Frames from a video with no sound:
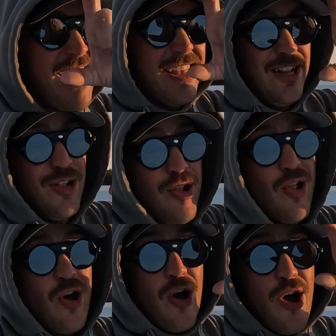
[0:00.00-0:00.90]
and a
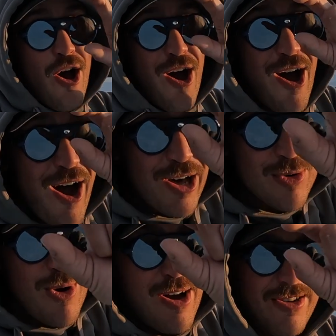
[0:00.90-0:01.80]
lot
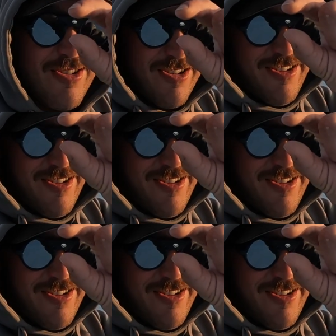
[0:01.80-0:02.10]
of water.